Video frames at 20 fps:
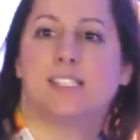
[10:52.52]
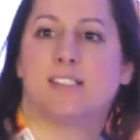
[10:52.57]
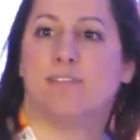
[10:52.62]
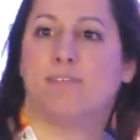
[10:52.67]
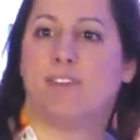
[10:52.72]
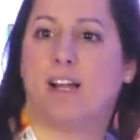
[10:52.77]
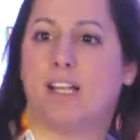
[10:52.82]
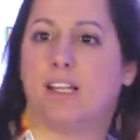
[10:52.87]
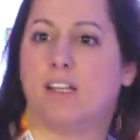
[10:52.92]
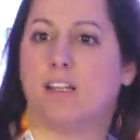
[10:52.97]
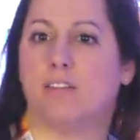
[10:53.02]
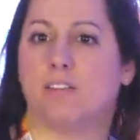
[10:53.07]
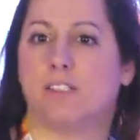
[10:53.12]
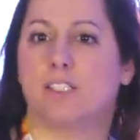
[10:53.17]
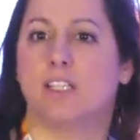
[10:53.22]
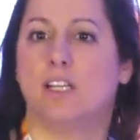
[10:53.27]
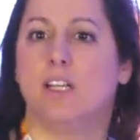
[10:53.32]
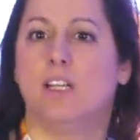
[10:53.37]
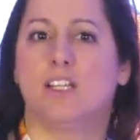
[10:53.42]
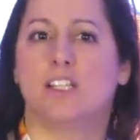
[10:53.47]
and
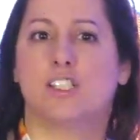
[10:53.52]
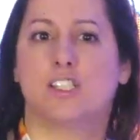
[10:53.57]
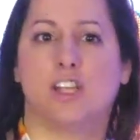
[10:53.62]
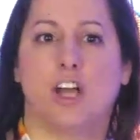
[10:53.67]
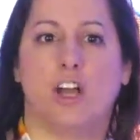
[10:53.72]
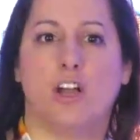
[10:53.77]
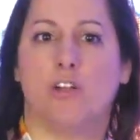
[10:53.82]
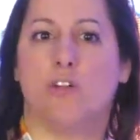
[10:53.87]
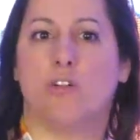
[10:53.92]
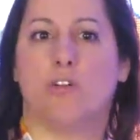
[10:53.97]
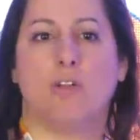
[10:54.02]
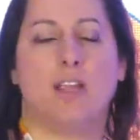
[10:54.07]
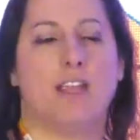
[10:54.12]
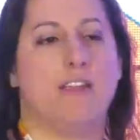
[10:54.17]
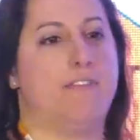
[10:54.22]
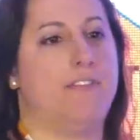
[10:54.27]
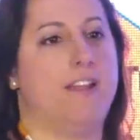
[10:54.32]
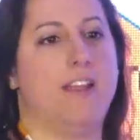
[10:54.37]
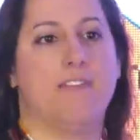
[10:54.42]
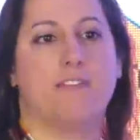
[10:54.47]
values. So
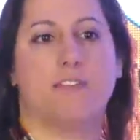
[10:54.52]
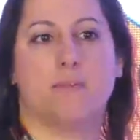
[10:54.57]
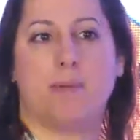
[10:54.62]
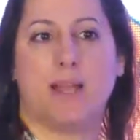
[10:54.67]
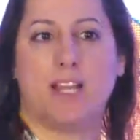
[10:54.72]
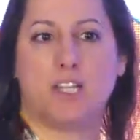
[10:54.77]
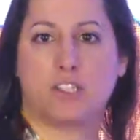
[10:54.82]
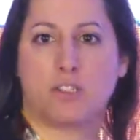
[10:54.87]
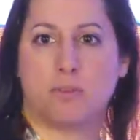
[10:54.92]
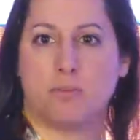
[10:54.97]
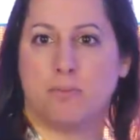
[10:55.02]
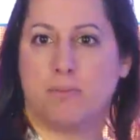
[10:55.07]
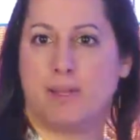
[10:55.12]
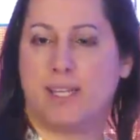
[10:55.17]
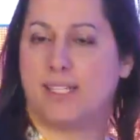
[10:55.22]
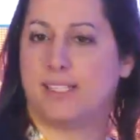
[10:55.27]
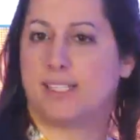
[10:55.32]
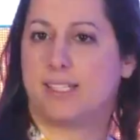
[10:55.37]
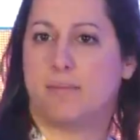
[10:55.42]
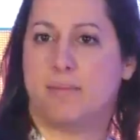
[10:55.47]
if the patient
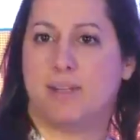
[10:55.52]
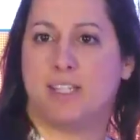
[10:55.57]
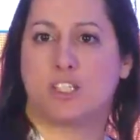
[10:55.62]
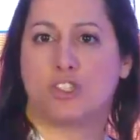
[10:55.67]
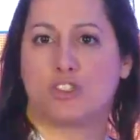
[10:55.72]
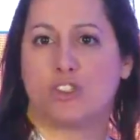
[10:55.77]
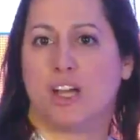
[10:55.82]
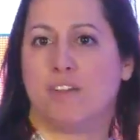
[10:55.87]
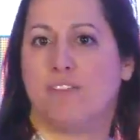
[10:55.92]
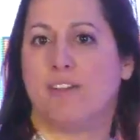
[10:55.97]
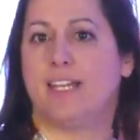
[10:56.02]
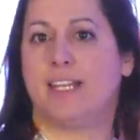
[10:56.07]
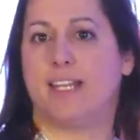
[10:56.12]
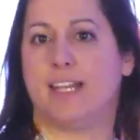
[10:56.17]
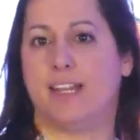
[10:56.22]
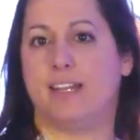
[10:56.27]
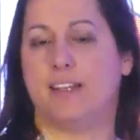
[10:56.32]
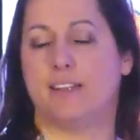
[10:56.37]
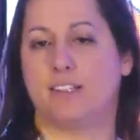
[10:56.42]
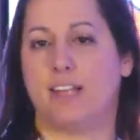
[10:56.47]
means
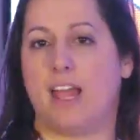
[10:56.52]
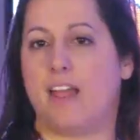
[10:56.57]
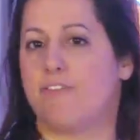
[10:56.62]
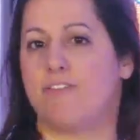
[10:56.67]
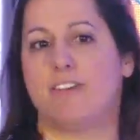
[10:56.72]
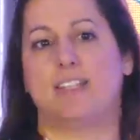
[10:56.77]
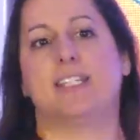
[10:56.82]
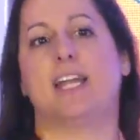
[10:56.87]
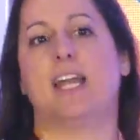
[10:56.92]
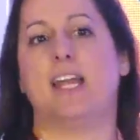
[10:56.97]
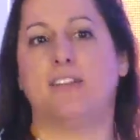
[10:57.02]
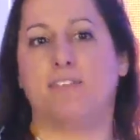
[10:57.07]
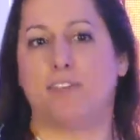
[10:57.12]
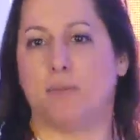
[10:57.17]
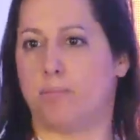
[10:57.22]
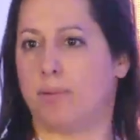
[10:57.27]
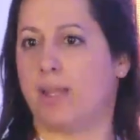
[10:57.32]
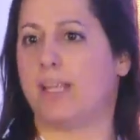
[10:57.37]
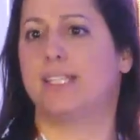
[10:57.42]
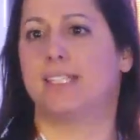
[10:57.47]
traveling in every day
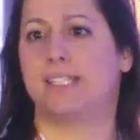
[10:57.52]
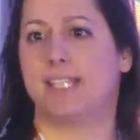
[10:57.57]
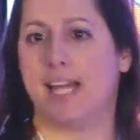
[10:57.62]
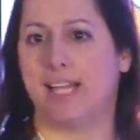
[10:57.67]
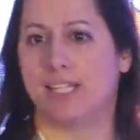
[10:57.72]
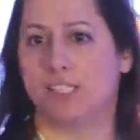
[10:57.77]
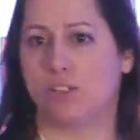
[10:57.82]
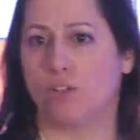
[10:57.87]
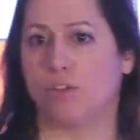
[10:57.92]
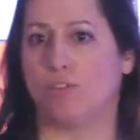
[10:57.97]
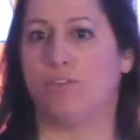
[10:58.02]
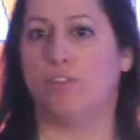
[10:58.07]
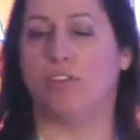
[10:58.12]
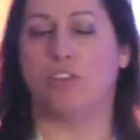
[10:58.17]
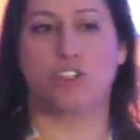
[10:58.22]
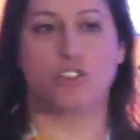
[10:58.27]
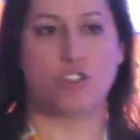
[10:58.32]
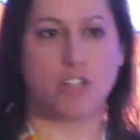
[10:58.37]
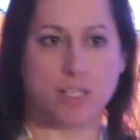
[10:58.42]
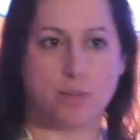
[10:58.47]
for blood tests or
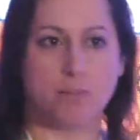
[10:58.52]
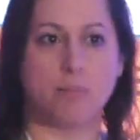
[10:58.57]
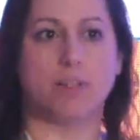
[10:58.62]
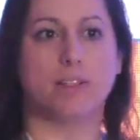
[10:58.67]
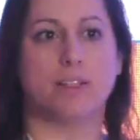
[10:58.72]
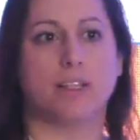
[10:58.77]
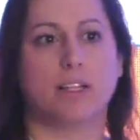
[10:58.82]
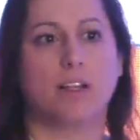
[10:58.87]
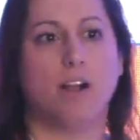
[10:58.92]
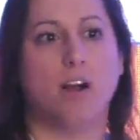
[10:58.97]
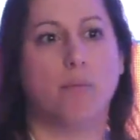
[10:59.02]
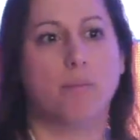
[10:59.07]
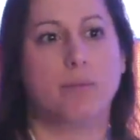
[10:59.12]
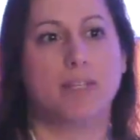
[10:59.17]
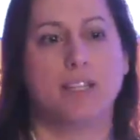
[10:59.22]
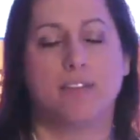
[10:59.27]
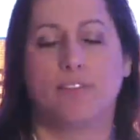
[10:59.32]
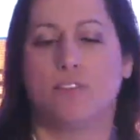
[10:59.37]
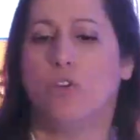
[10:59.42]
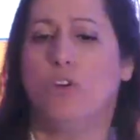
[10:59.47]
for a treatment that can't
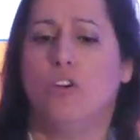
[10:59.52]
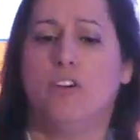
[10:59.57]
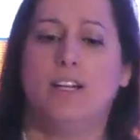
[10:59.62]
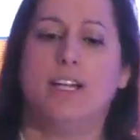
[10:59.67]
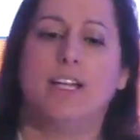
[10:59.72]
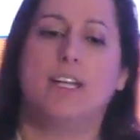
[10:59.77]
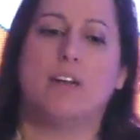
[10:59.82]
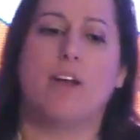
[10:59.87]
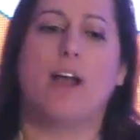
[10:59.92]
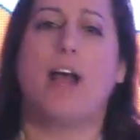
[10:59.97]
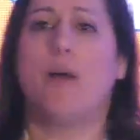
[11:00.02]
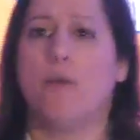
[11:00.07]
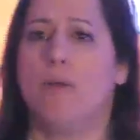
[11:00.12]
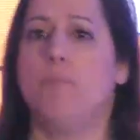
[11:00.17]
be given orally, how